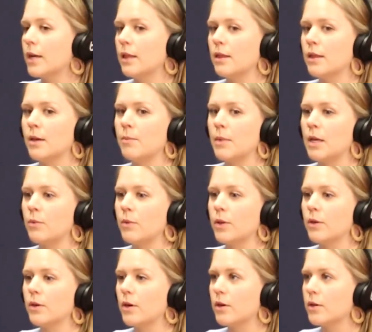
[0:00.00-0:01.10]
get them in
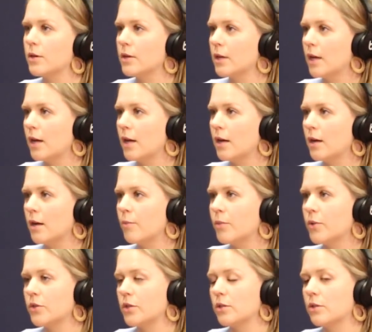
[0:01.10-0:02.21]
with their doctor to get
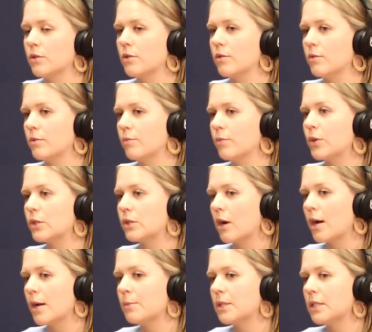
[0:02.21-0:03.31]
progesterone
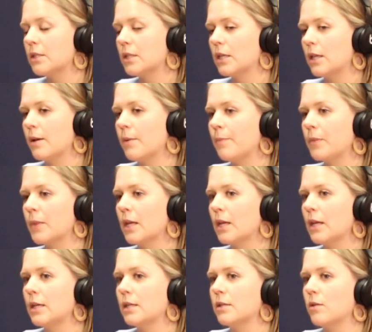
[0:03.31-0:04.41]
prescribed to them,
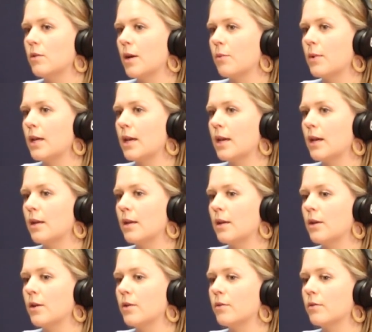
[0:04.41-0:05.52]
so that we can,
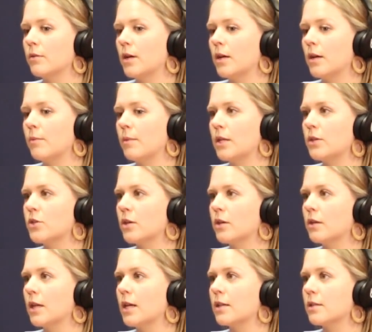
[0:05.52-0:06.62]

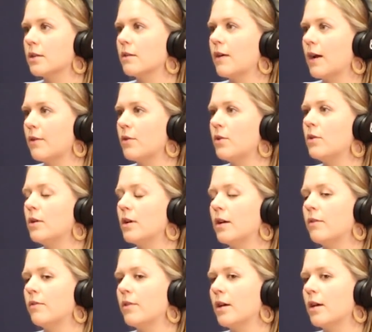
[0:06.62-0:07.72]
ensure like survival
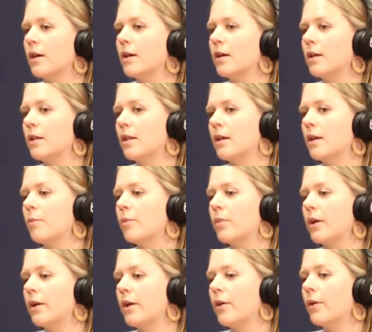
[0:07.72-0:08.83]
of the
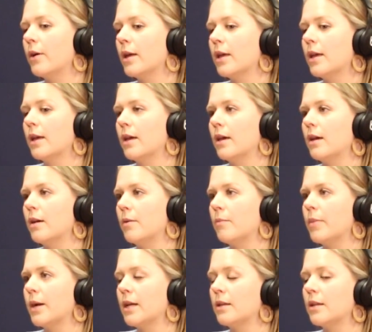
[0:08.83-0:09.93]
embryo.
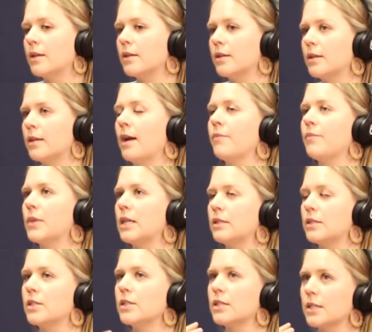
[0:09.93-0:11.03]
But
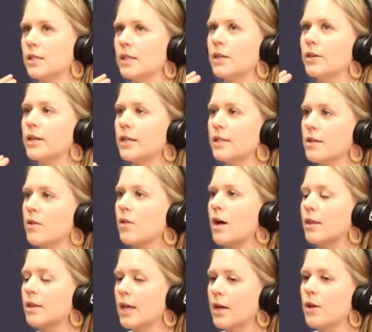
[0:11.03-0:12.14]
there is a
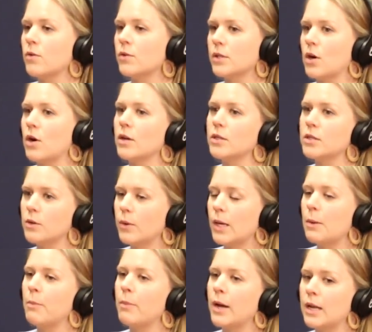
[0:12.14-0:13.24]
lot that goes on to
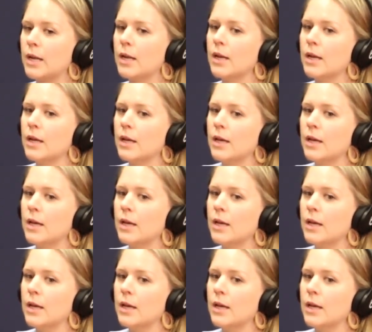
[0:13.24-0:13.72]
it. But